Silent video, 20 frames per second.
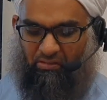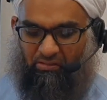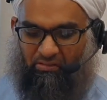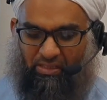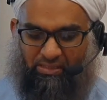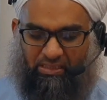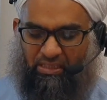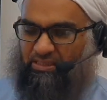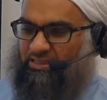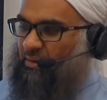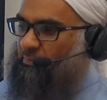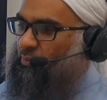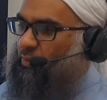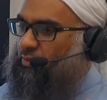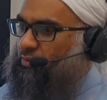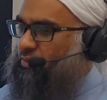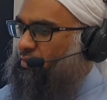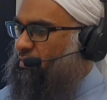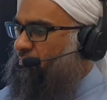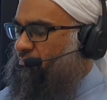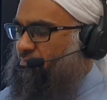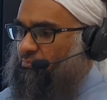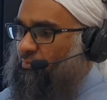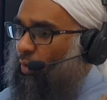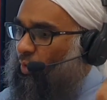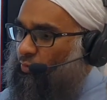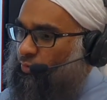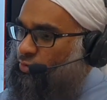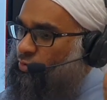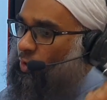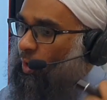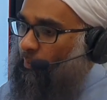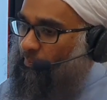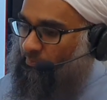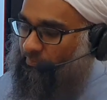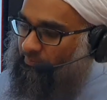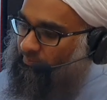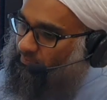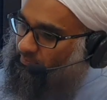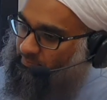let's say I'm going to the mall to shop,
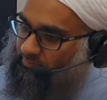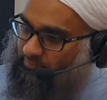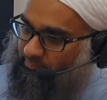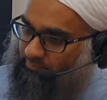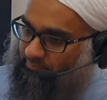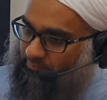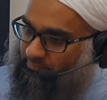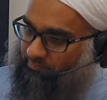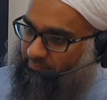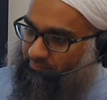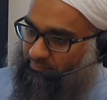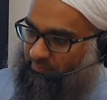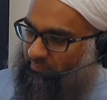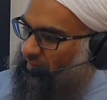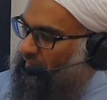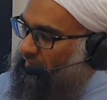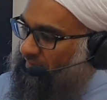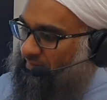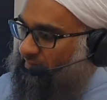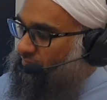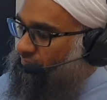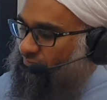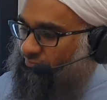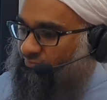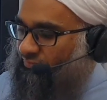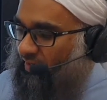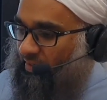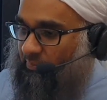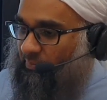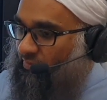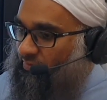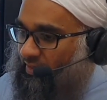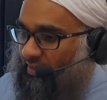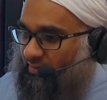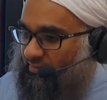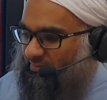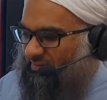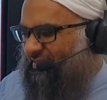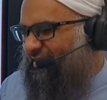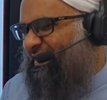and he's just fed up with
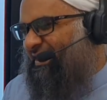that.